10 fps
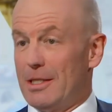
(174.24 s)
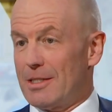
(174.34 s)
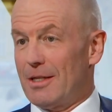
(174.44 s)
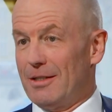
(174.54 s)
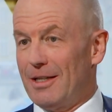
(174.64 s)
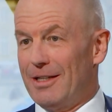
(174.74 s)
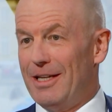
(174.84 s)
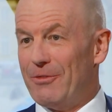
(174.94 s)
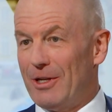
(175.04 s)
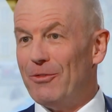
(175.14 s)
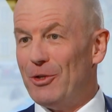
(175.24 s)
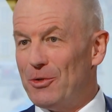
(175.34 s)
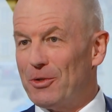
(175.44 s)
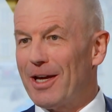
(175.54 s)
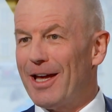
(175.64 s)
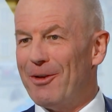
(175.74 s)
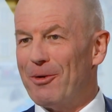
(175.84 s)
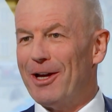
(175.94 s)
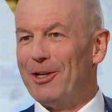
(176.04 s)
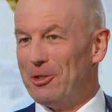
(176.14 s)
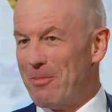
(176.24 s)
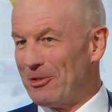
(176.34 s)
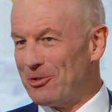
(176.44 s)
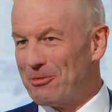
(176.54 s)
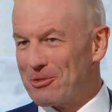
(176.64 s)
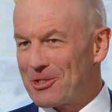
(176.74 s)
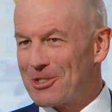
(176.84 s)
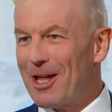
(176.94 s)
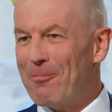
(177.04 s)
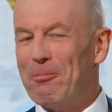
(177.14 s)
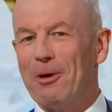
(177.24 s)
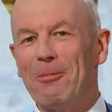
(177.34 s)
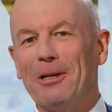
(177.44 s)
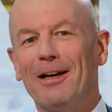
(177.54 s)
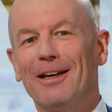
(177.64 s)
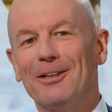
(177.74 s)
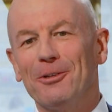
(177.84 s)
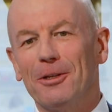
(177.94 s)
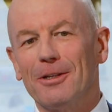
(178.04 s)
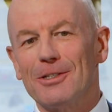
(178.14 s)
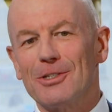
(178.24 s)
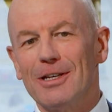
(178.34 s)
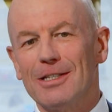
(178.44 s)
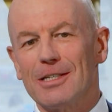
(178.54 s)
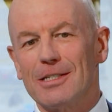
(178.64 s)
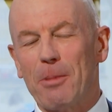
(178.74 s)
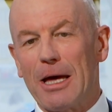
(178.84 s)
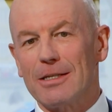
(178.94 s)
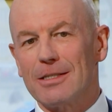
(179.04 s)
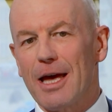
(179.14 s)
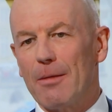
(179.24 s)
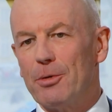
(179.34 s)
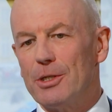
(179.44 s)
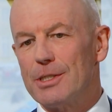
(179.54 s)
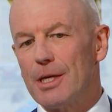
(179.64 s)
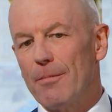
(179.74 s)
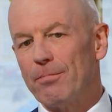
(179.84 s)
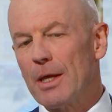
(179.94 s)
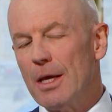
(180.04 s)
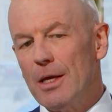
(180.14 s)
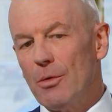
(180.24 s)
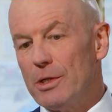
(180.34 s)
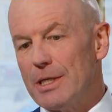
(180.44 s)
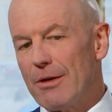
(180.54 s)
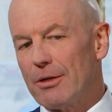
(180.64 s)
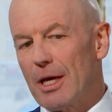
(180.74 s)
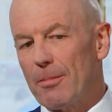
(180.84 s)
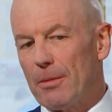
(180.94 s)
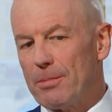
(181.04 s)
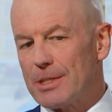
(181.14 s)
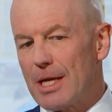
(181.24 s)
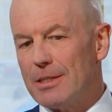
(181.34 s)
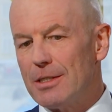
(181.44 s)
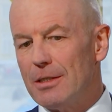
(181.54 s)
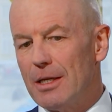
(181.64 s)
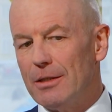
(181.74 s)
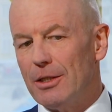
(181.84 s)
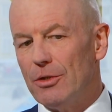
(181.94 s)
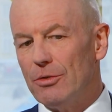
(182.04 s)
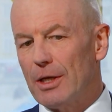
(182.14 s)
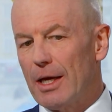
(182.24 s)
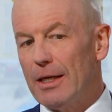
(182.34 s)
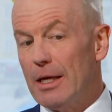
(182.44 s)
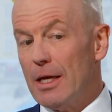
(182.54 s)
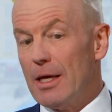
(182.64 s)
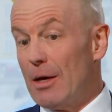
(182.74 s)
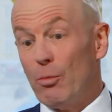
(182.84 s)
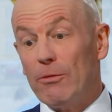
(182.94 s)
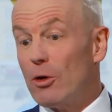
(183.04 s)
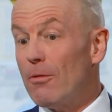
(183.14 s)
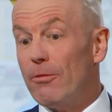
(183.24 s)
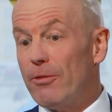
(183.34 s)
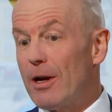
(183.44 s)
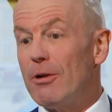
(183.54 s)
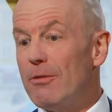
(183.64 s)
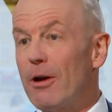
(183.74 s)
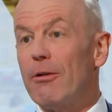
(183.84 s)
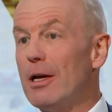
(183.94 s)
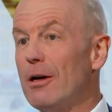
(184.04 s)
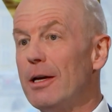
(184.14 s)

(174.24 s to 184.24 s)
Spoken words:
it is. And even in the UK, where you mentioned there was a slump, I mean, I don't know that it's as bad as that, but we're down a couple of percent in the UK, and we've got very, very